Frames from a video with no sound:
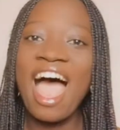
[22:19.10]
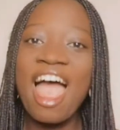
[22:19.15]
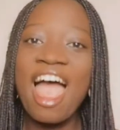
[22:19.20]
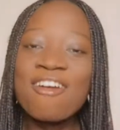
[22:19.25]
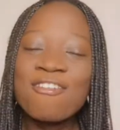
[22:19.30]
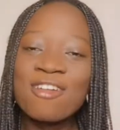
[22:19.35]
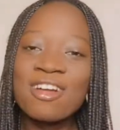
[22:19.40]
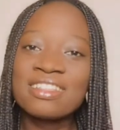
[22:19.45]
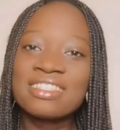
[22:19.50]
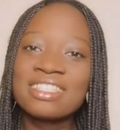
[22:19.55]

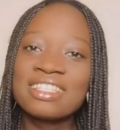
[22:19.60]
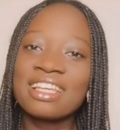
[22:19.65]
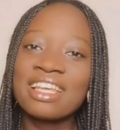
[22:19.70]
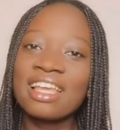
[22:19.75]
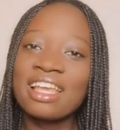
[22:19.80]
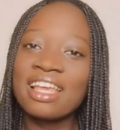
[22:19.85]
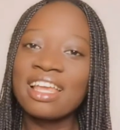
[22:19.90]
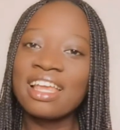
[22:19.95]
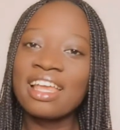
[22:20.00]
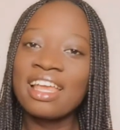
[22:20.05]
I wrote
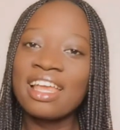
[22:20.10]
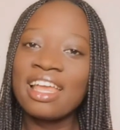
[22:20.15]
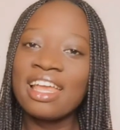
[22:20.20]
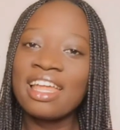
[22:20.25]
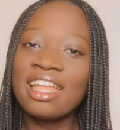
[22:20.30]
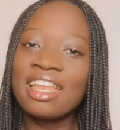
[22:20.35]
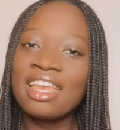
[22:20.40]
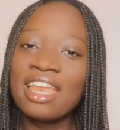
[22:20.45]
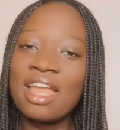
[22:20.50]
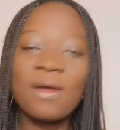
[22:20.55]
it.
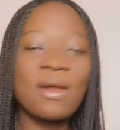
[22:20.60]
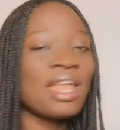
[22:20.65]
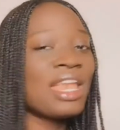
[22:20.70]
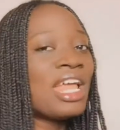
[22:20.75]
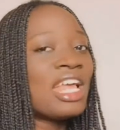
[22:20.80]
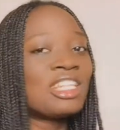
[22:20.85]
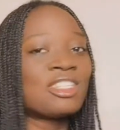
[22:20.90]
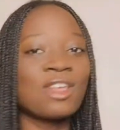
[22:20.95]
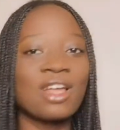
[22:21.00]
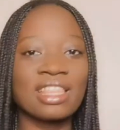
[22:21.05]
The way
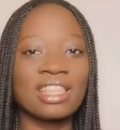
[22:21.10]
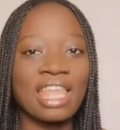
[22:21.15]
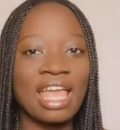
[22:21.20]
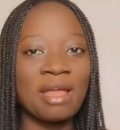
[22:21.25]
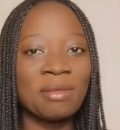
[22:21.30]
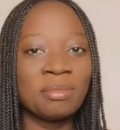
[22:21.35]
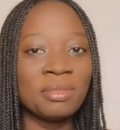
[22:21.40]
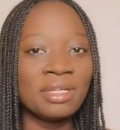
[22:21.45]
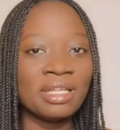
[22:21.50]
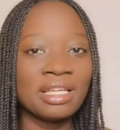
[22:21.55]
they
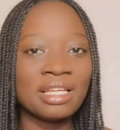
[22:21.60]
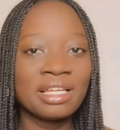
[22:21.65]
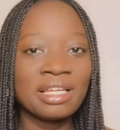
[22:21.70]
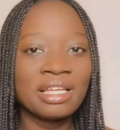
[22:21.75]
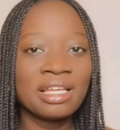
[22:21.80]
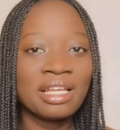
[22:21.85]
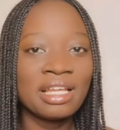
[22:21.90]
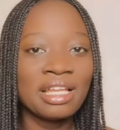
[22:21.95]
insulted me.